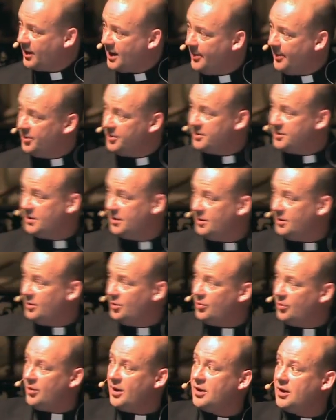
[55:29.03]
I come on to
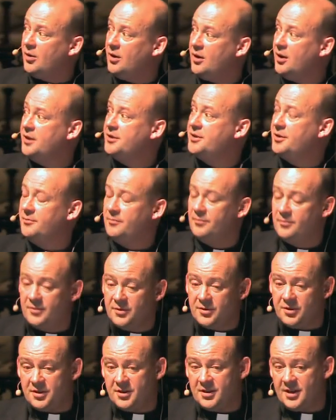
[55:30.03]
Laura, I'd quite like to
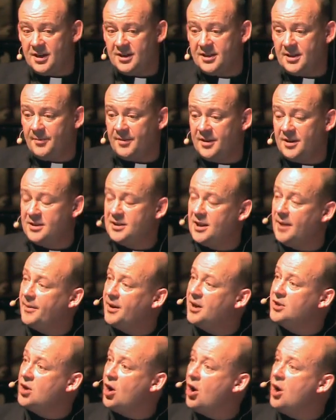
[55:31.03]
just say something to that,
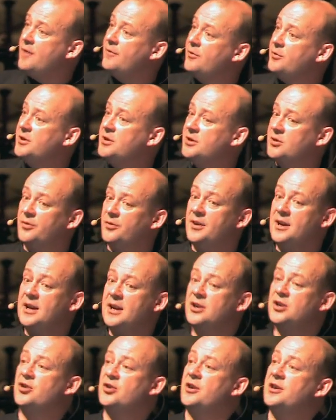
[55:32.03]
because I've always thought
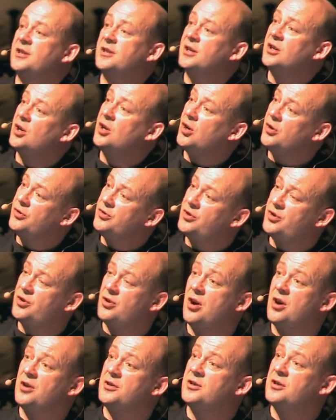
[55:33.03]
the interesting
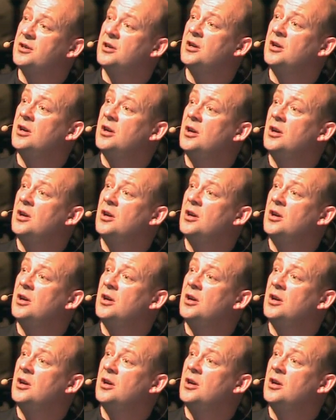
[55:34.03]
contrast